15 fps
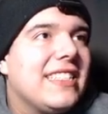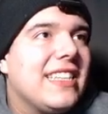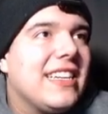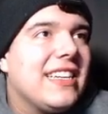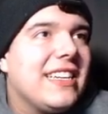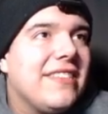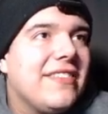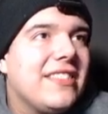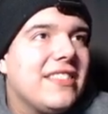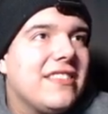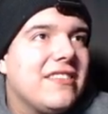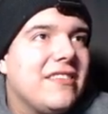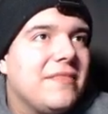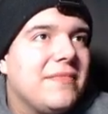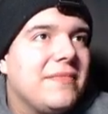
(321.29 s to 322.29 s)
I'll give it to
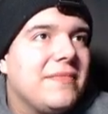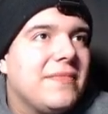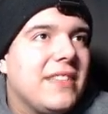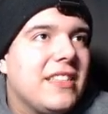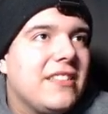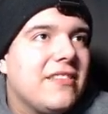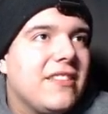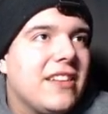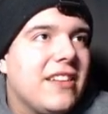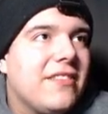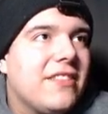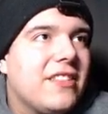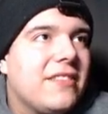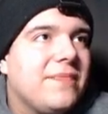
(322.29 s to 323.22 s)
him. It's whatever.